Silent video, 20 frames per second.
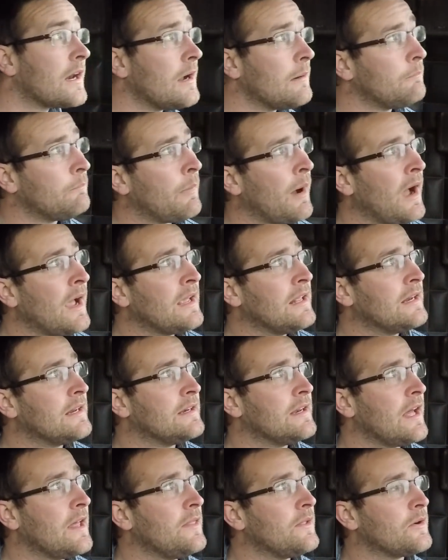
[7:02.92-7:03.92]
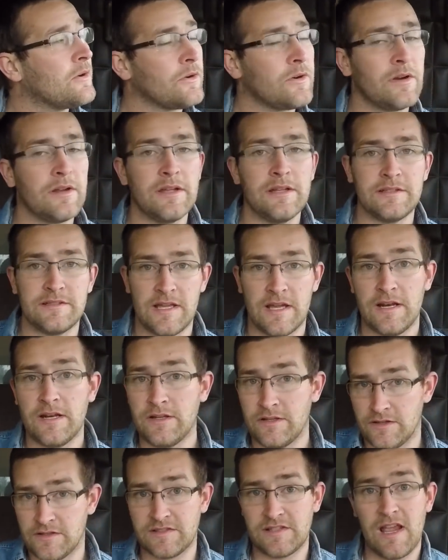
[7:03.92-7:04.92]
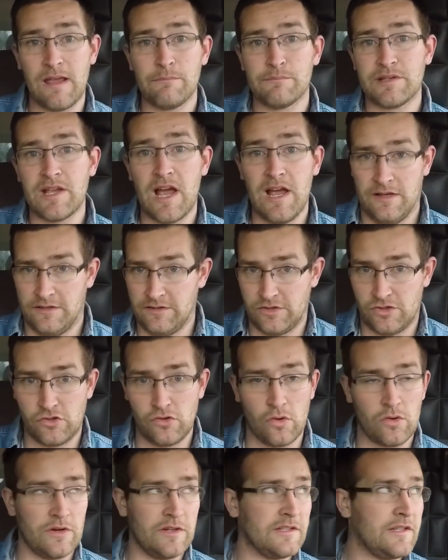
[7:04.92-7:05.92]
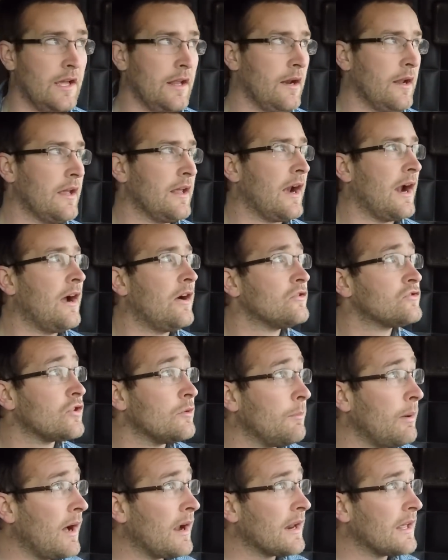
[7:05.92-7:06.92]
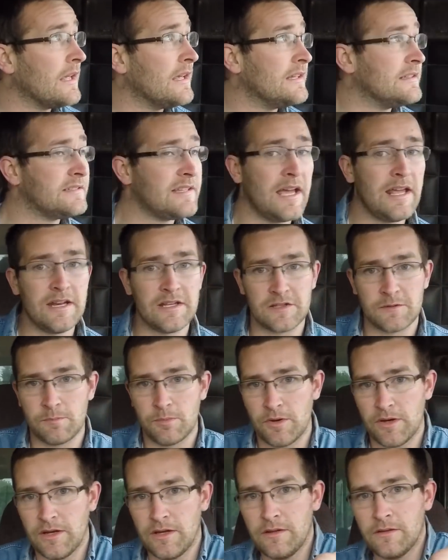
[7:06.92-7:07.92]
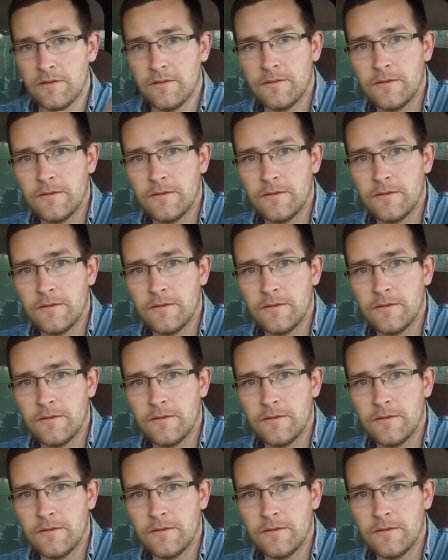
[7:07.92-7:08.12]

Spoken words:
up buying another antenna, same size, short antenna. And I also bought an antenna spring.